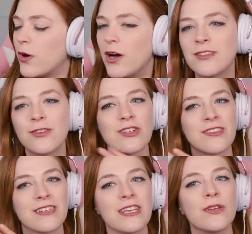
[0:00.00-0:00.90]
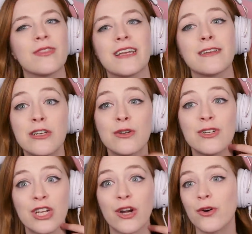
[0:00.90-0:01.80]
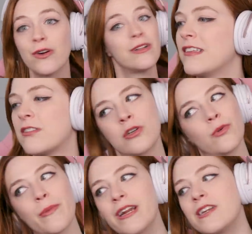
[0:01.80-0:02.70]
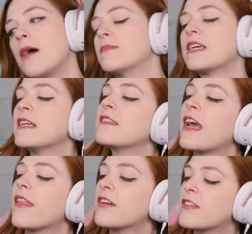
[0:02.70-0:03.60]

Also just a cute thing to do in general if these two women adopt again together.